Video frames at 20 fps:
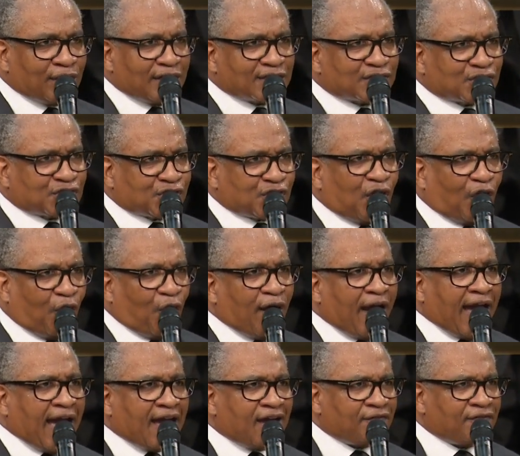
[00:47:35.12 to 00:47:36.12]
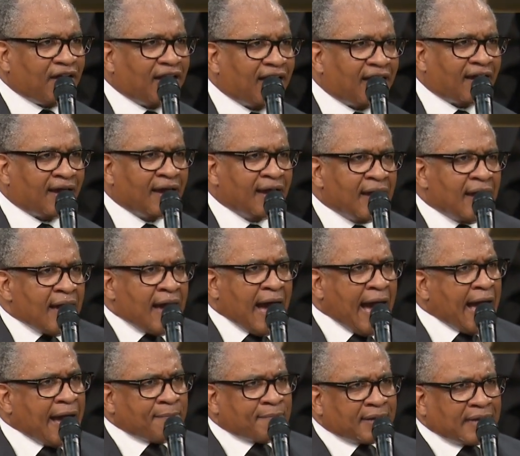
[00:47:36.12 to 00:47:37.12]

is so heavy. I'm